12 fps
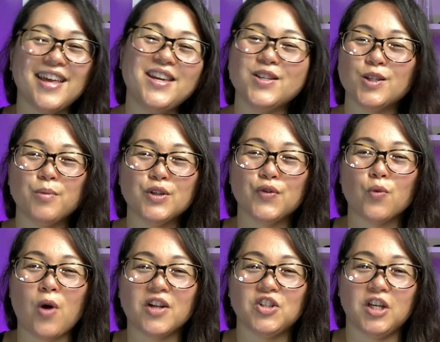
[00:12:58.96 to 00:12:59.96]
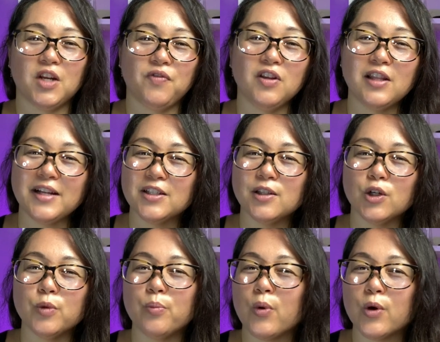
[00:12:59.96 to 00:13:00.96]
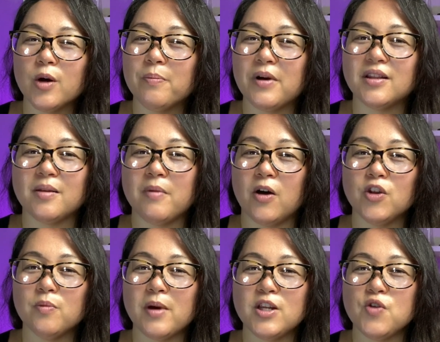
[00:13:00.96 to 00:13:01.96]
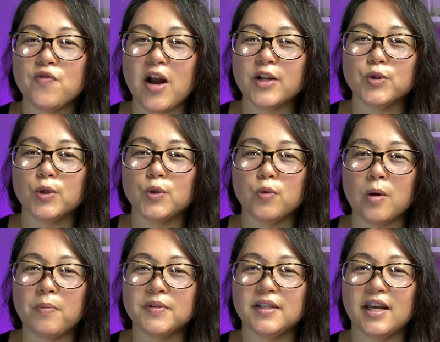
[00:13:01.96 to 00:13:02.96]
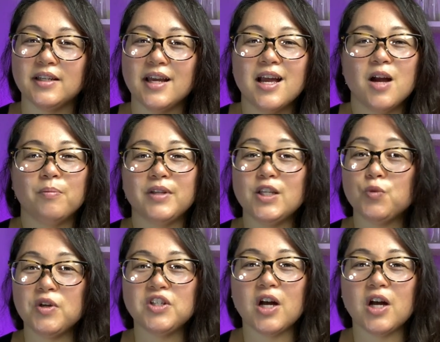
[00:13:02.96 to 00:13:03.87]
Thank you so much for watching. And if you'd like to learn more about the other manufacturers we represent, please reach